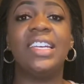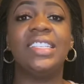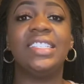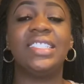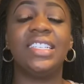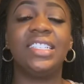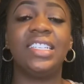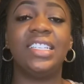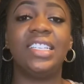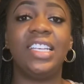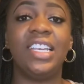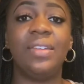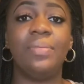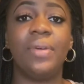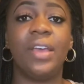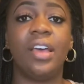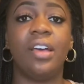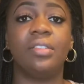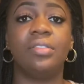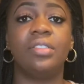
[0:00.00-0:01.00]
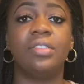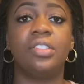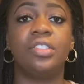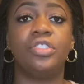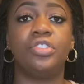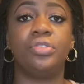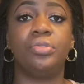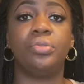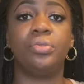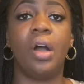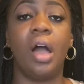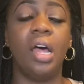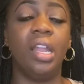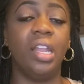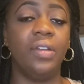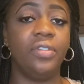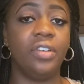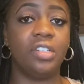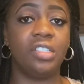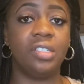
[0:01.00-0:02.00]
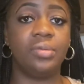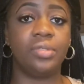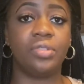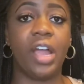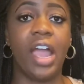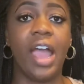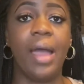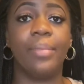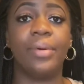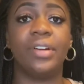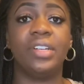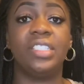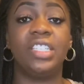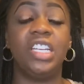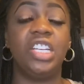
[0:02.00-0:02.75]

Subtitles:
sending emails to all of your subscribers